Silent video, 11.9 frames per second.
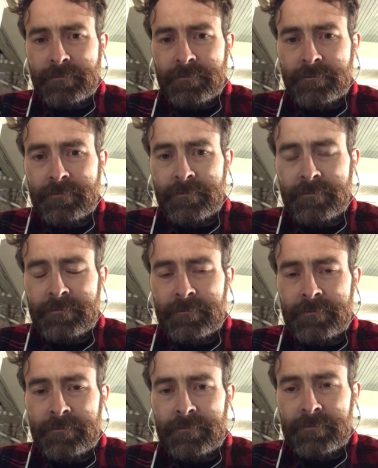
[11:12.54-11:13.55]

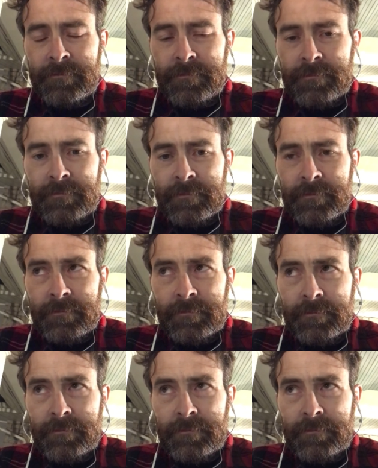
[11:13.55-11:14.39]
Nothing is said.